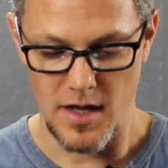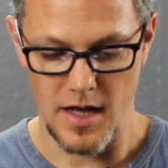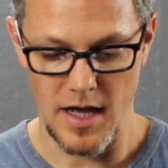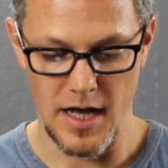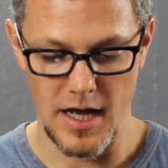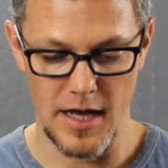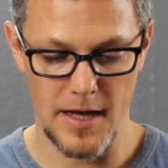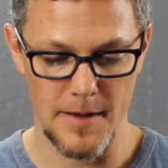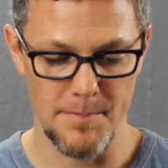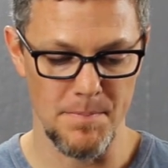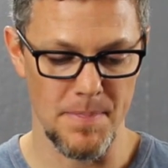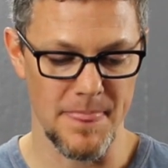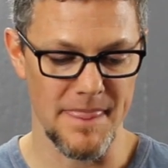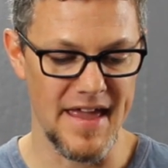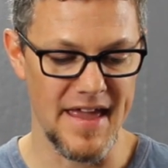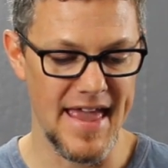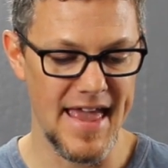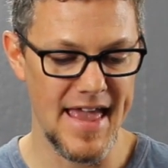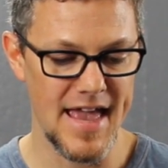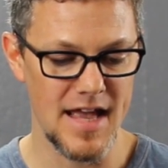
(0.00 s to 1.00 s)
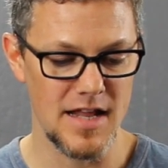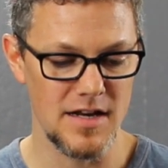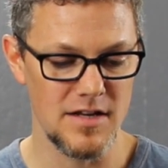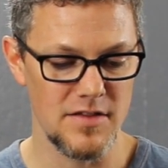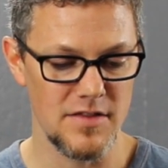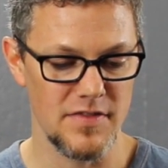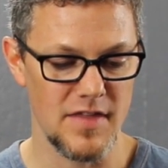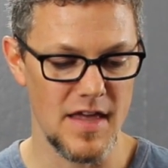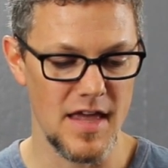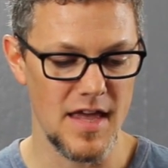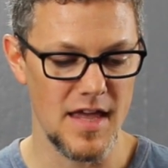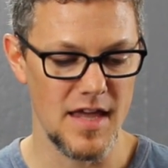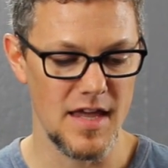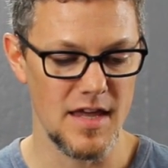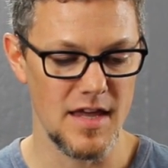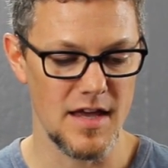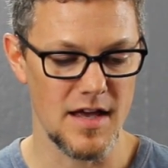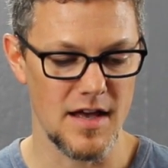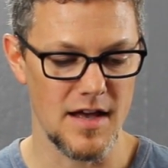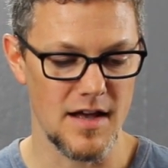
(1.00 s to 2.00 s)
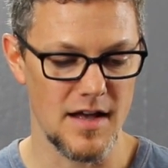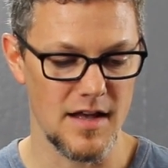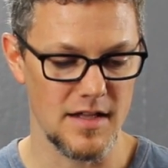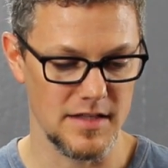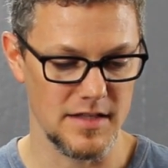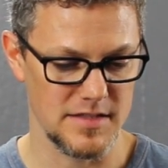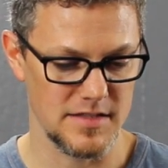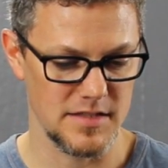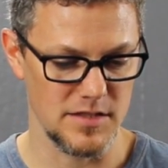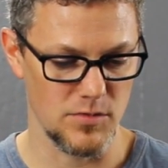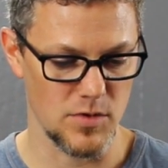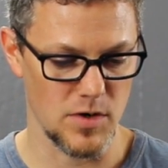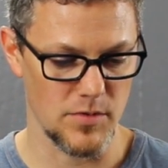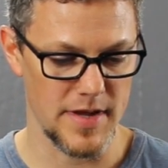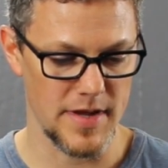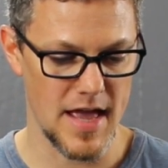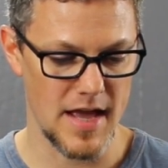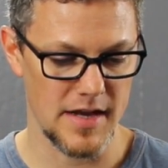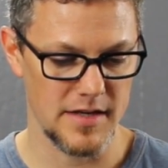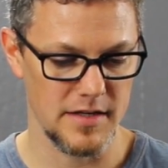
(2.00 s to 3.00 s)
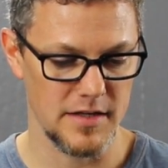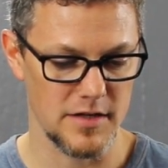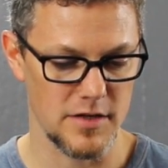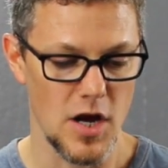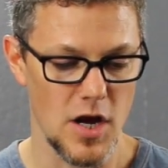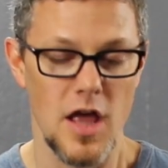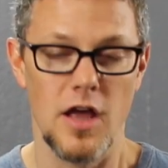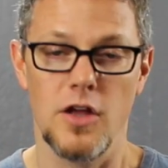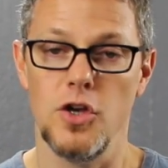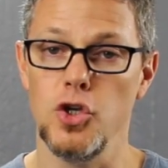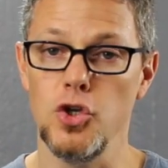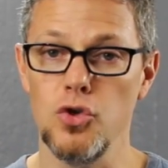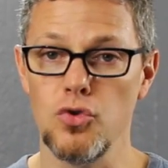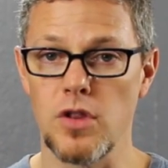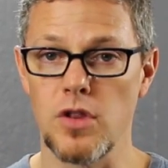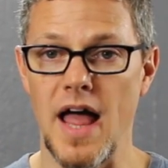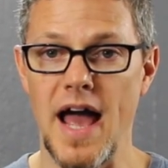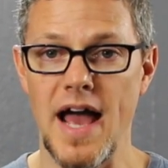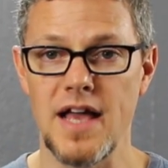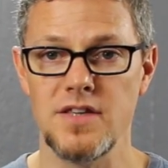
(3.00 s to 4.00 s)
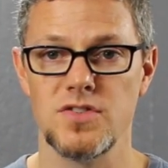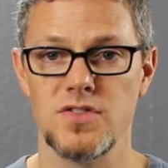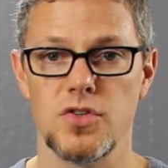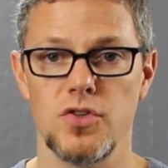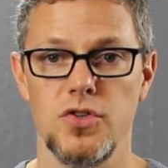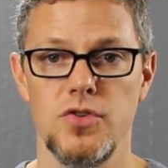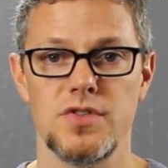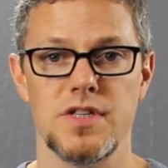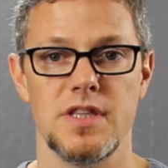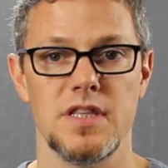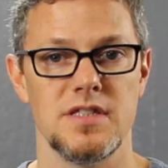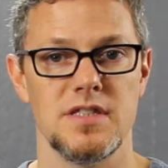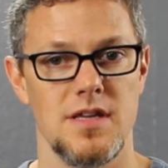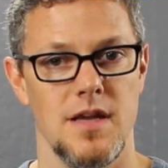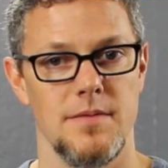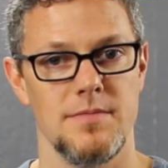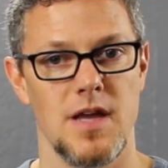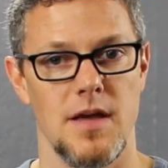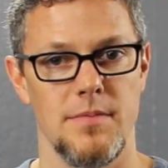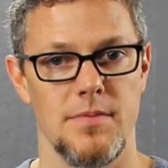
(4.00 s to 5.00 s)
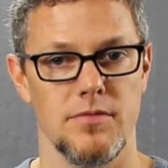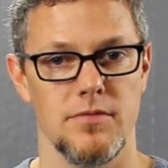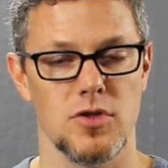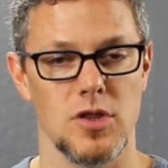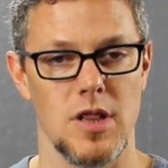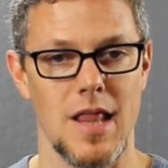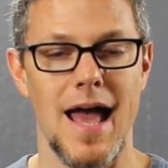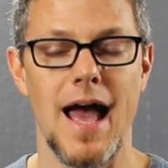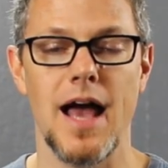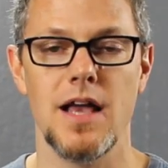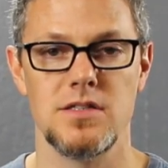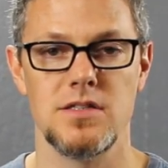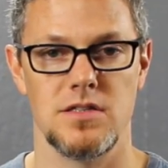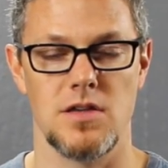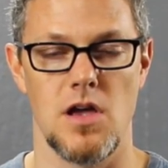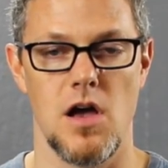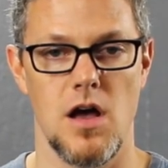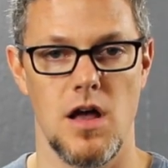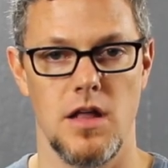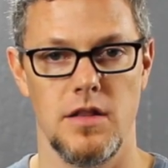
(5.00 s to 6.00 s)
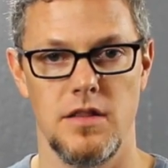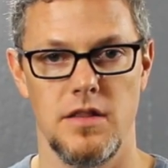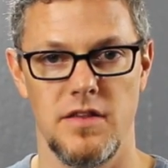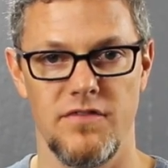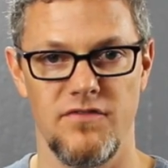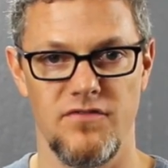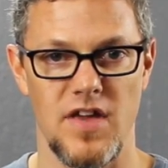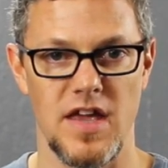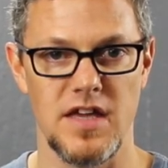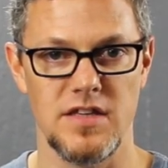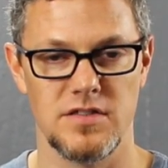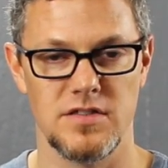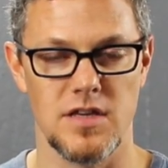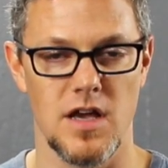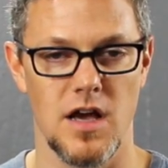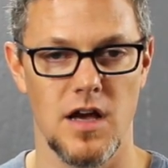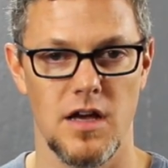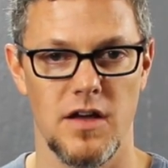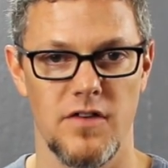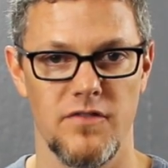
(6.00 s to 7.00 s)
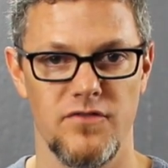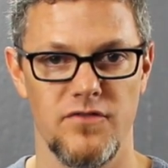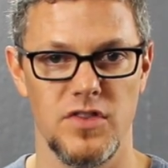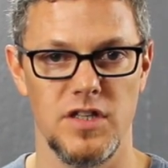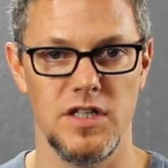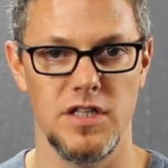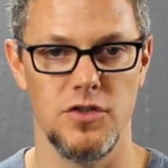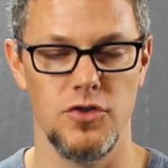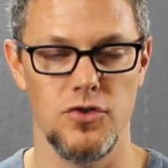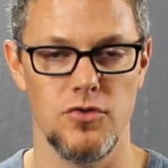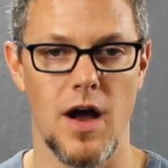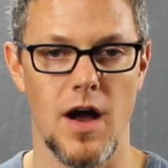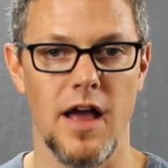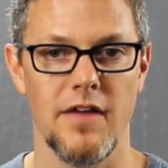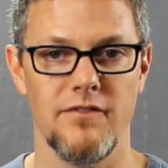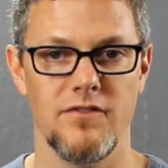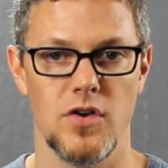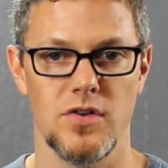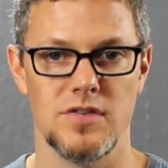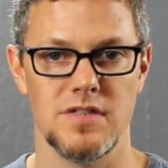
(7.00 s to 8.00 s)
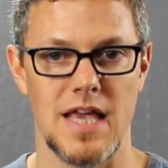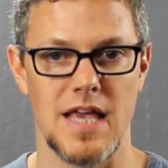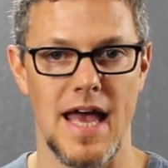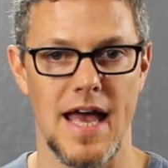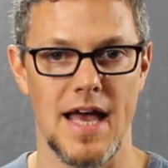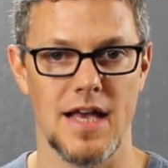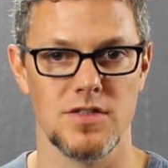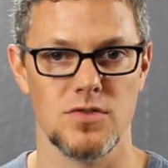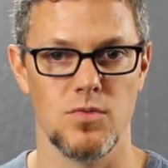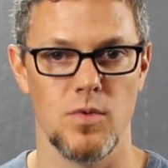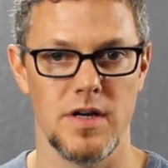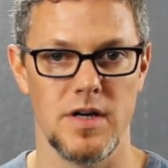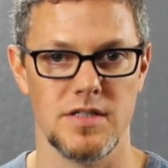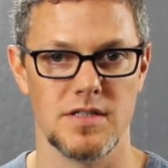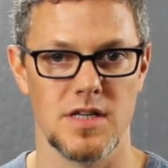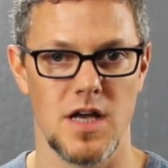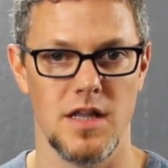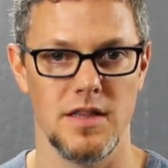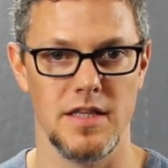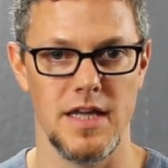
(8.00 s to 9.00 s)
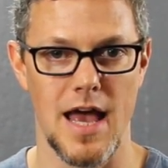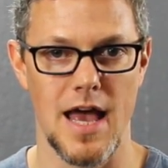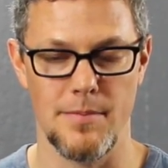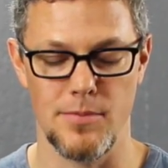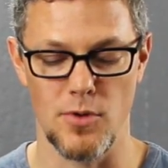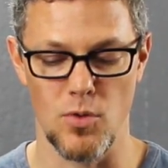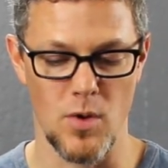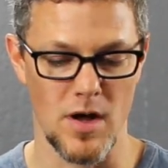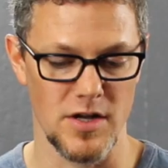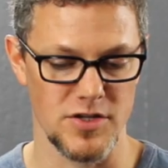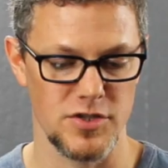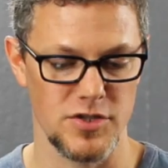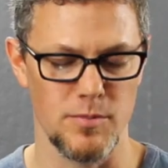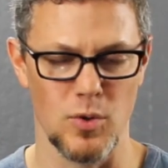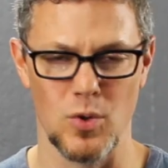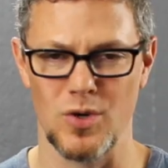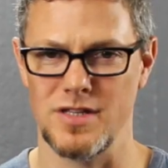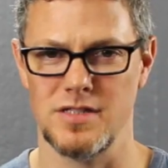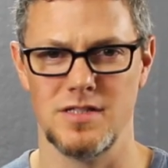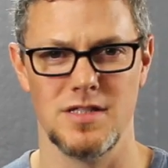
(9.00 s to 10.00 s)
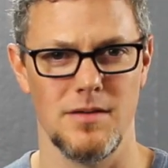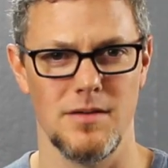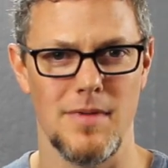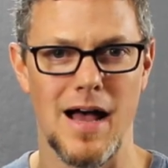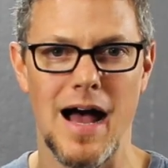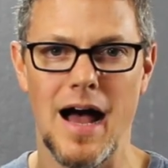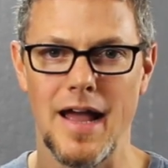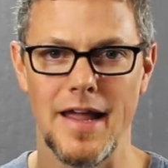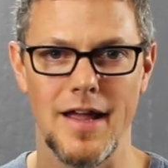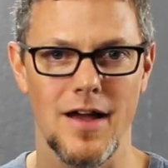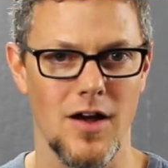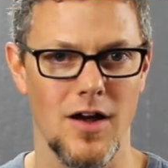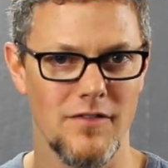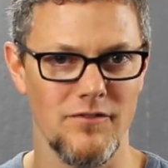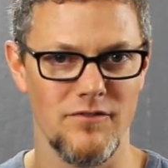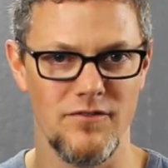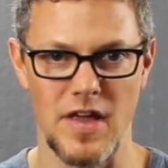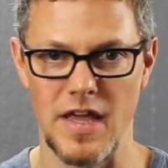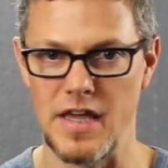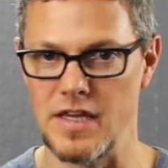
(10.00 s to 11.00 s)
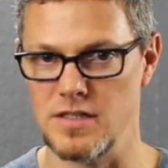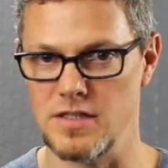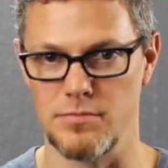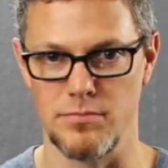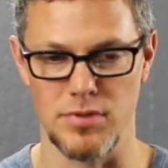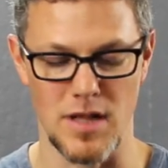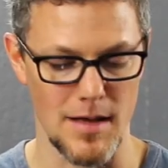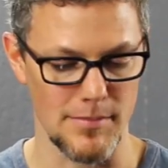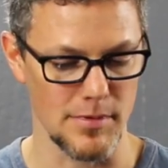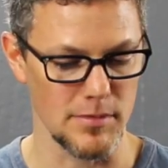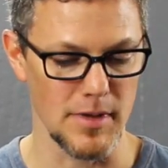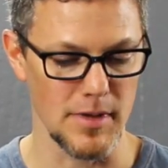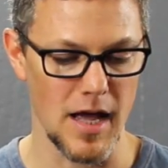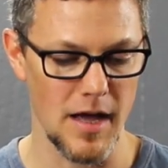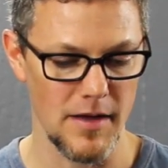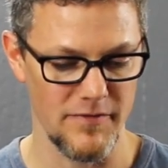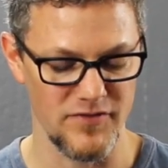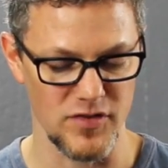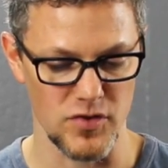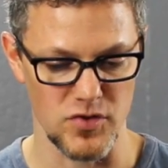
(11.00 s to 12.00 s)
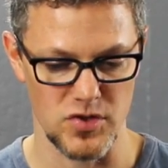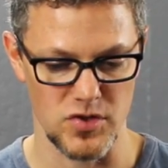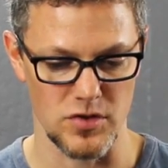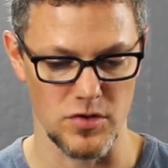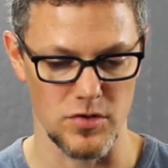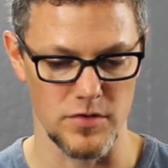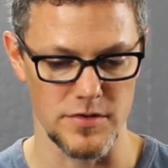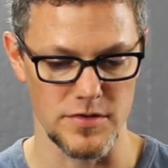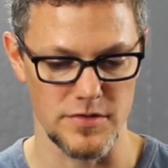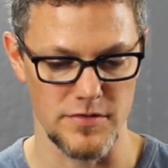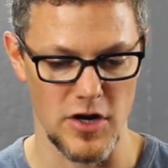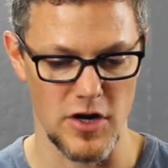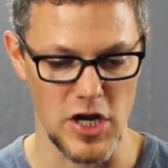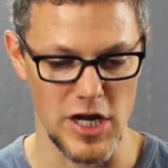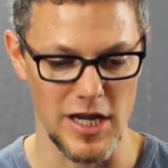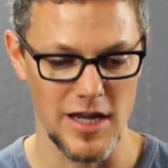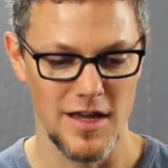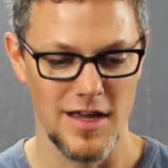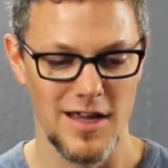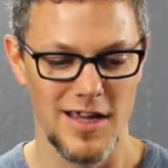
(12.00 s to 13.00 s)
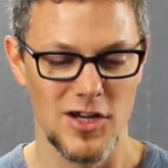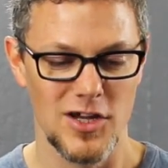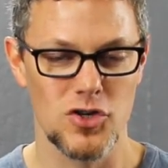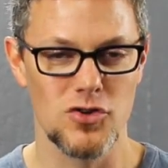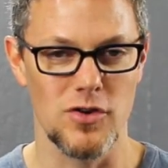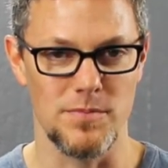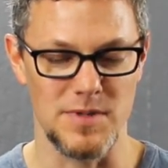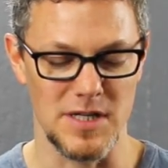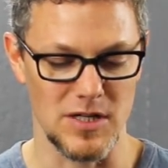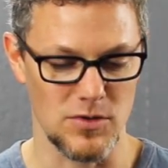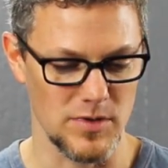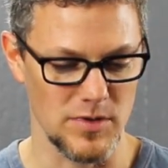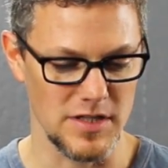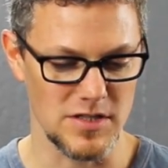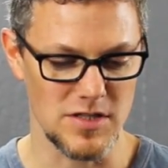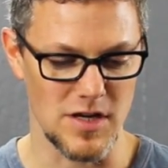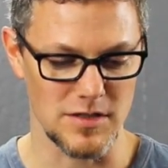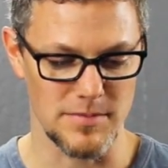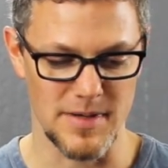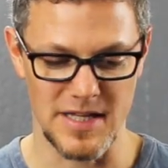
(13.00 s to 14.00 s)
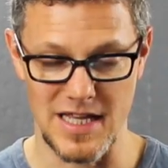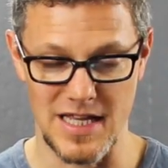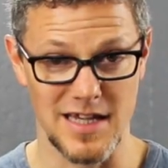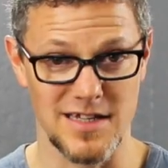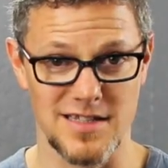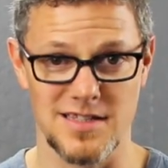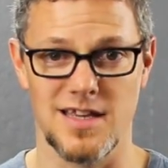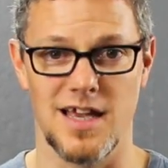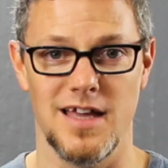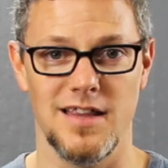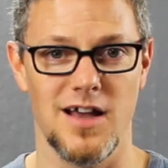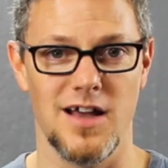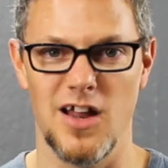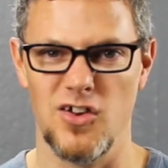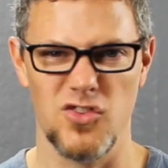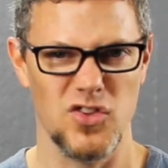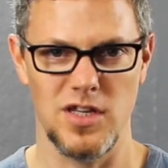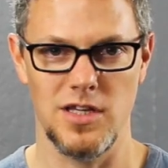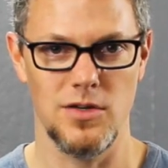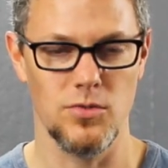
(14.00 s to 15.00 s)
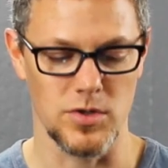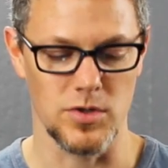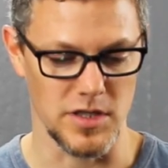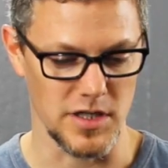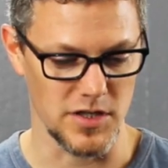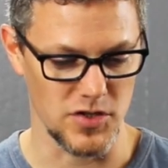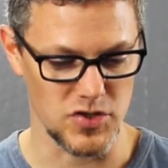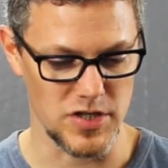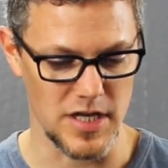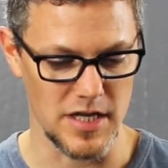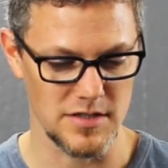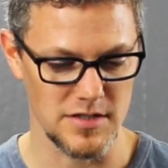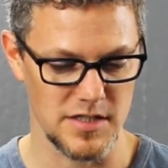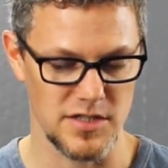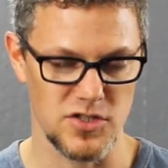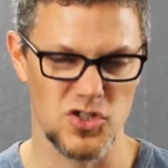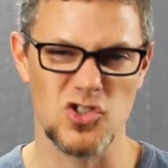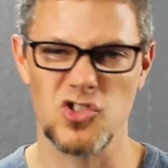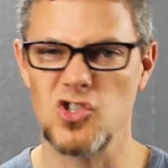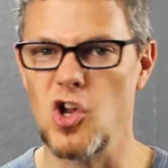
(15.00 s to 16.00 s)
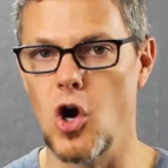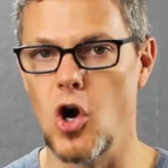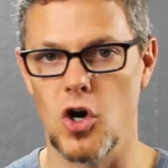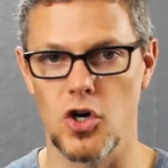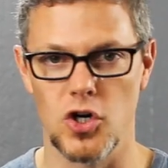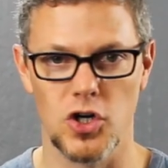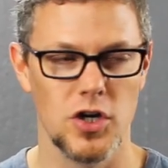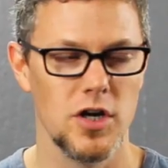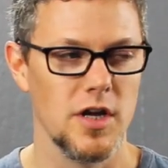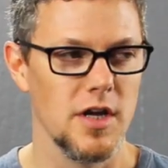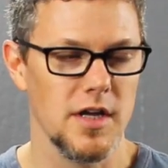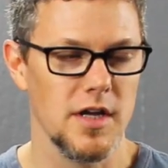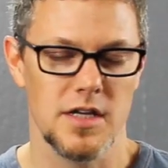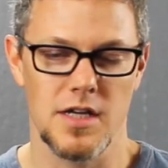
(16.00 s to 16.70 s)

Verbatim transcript: And they, let's see, where are we at here? New glass, they're using the same type of glass on the face of the new iPhones as what is on the Apple Watch Sport. It's some ion phased blah, blah, blah. Phil Schiller was very cryptic when he talked about that because I don't think he really understands it. It's just harder.